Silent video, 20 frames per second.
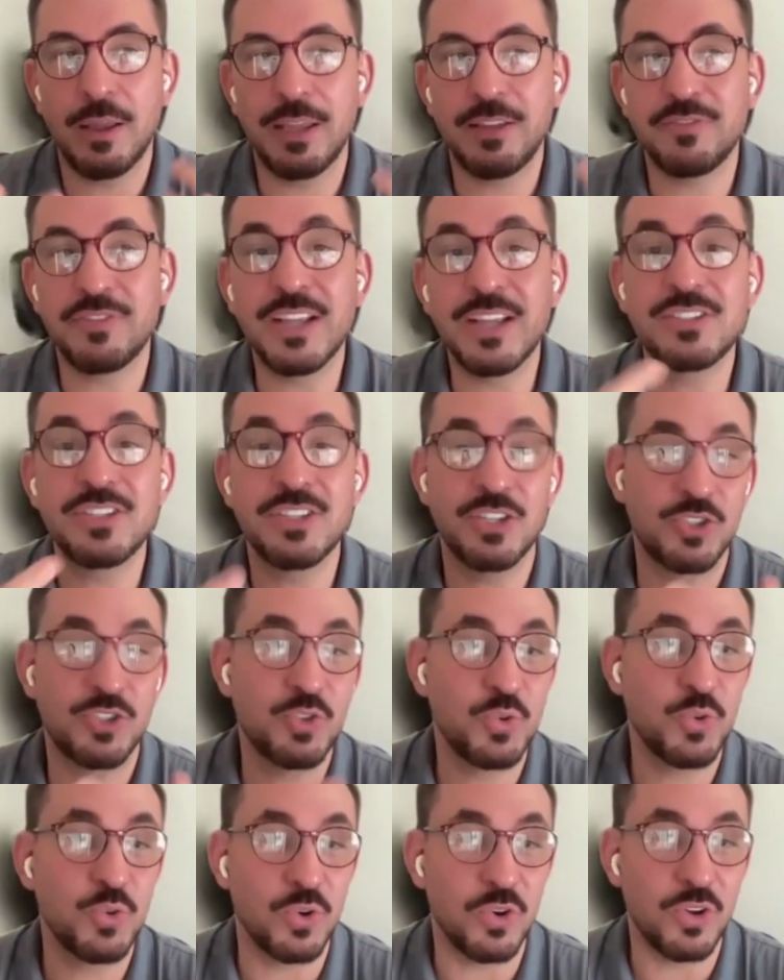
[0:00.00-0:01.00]

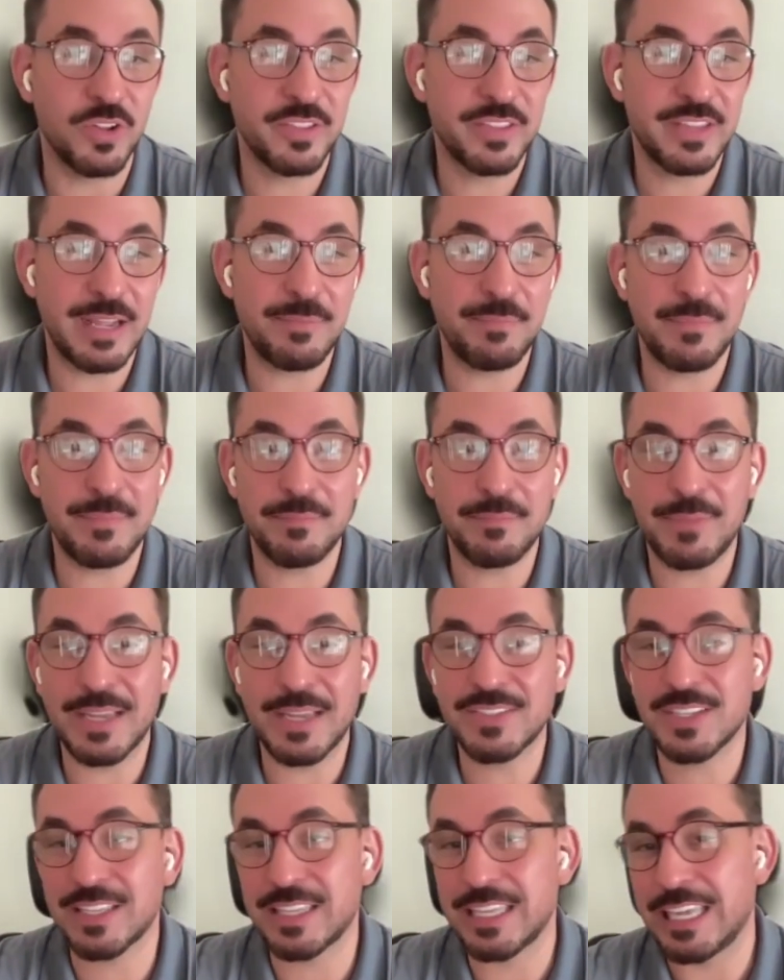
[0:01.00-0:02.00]
invented a tool that
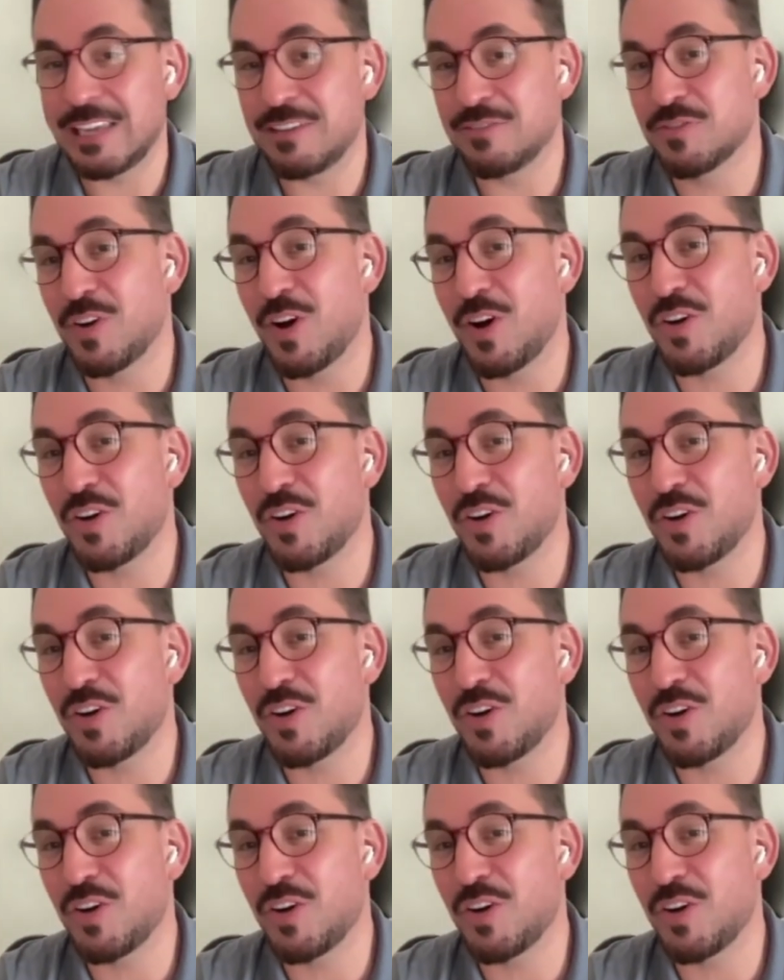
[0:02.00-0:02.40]
basically